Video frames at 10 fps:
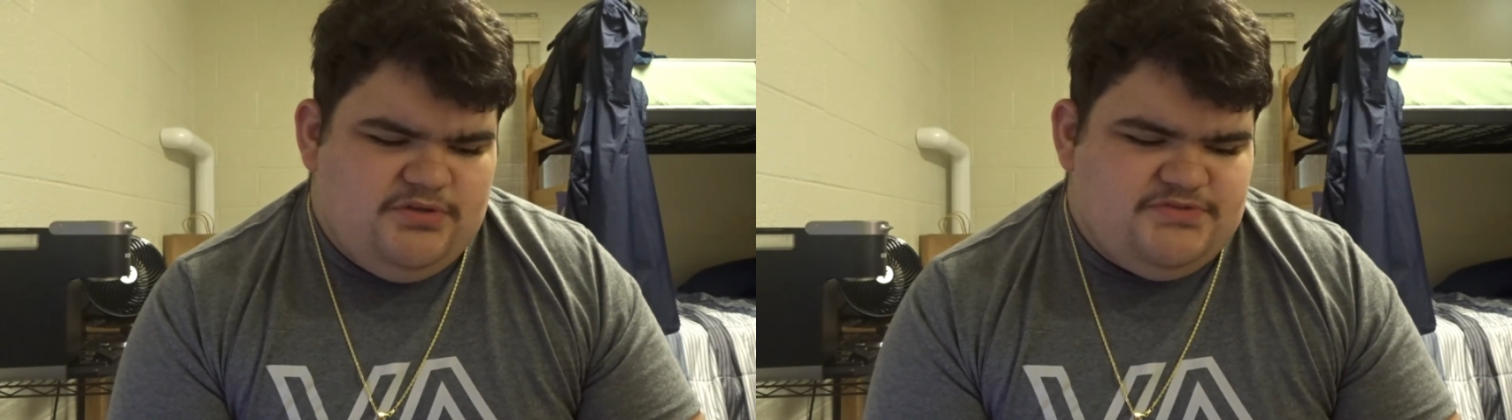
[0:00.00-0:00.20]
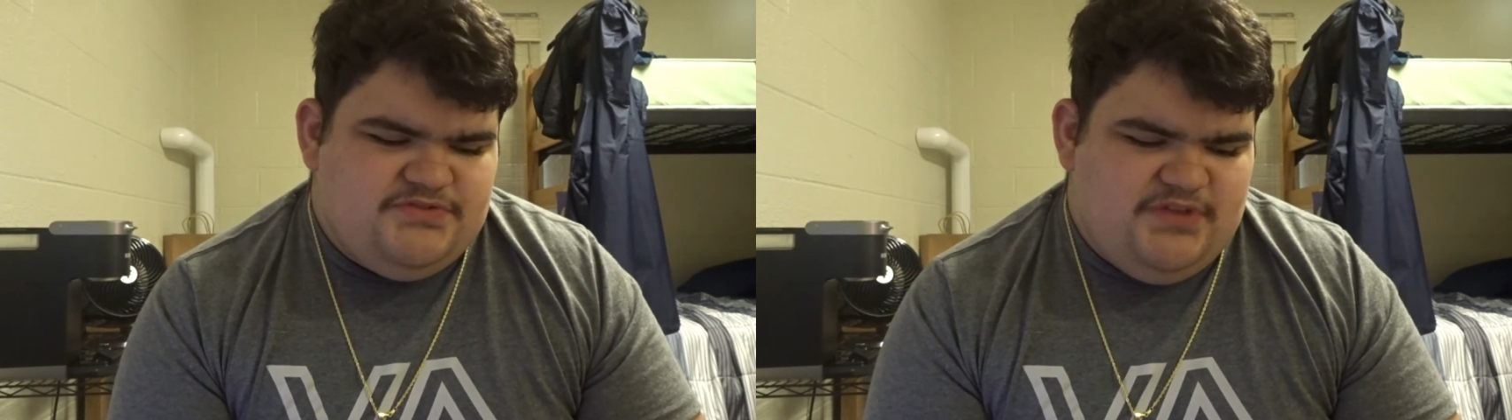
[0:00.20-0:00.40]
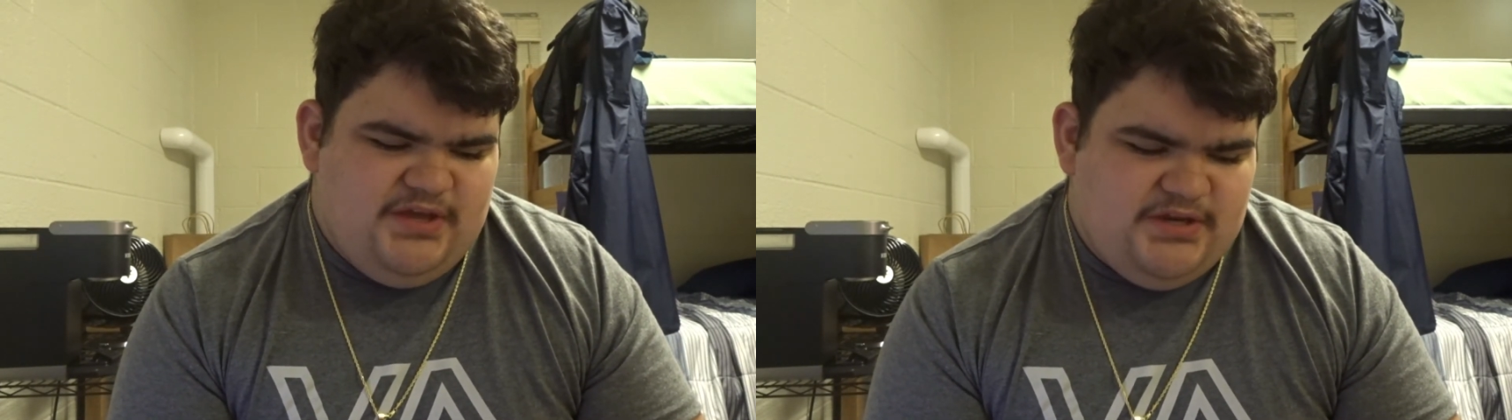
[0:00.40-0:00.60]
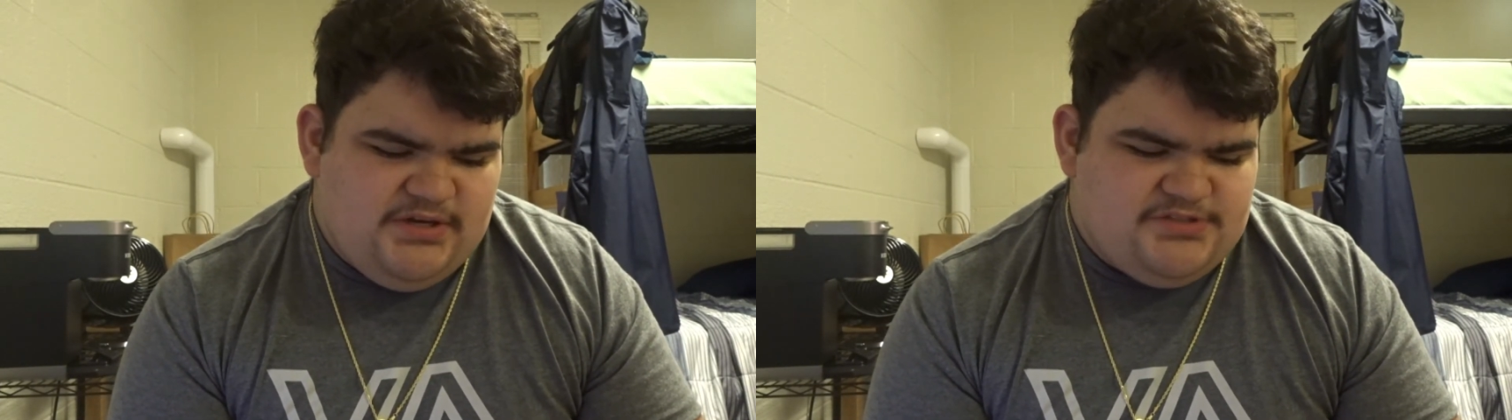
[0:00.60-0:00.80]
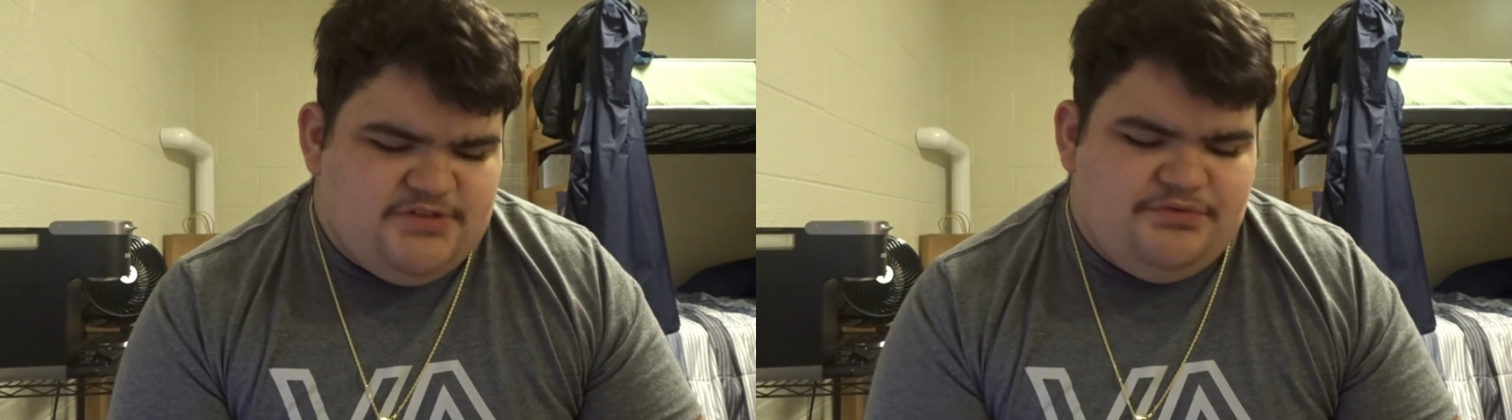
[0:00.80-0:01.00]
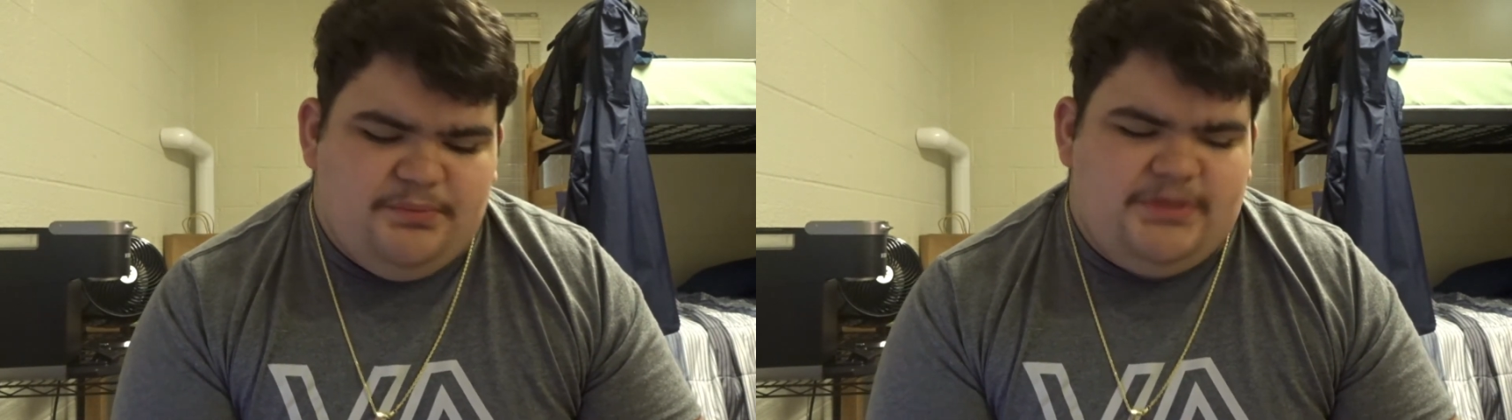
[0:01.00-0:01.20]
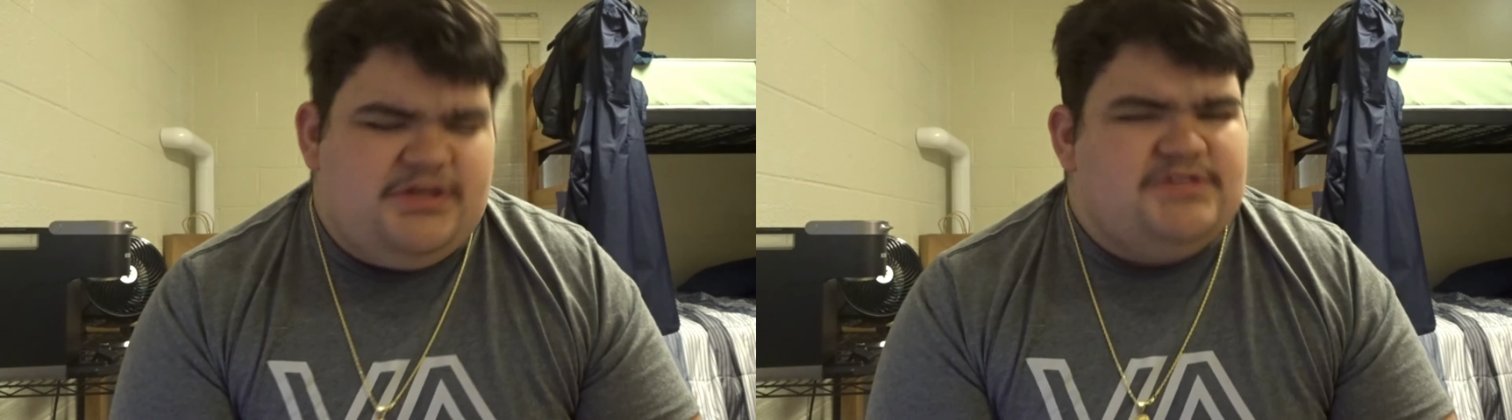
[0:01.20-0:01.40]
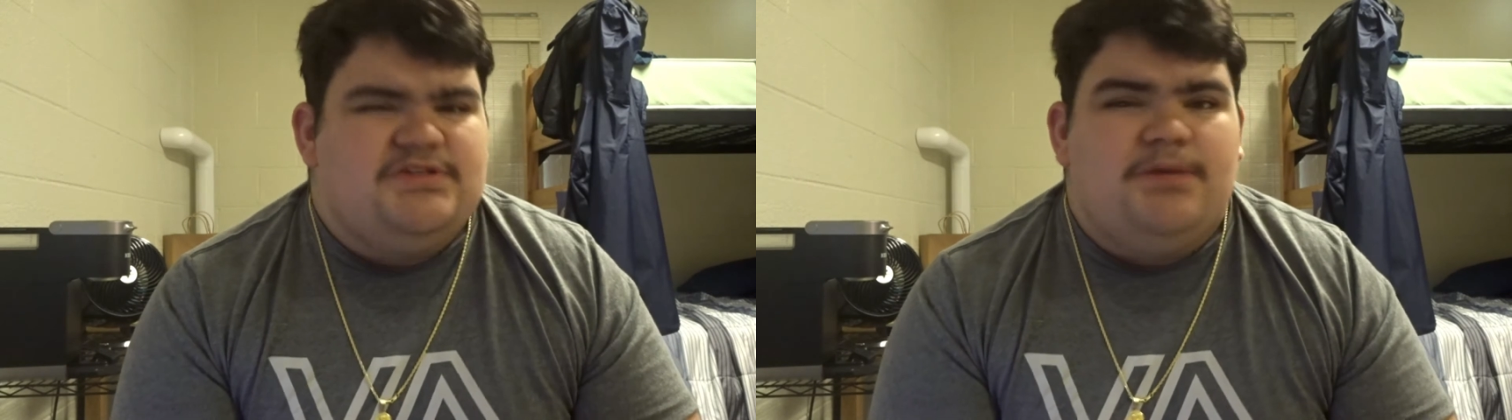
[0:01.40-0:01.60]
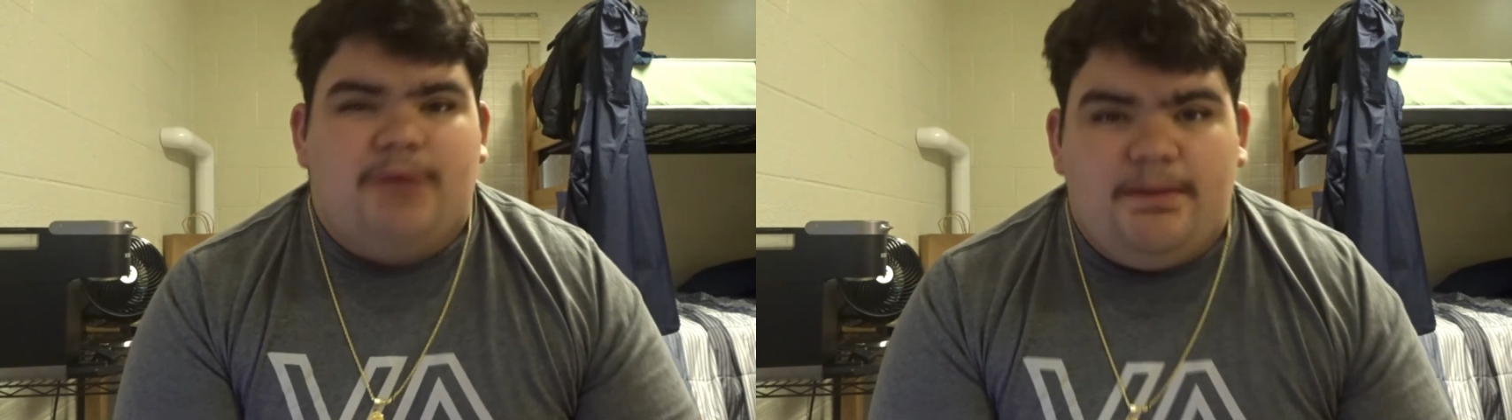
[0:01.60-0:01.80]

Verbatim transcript: used to the editing software on my desktop.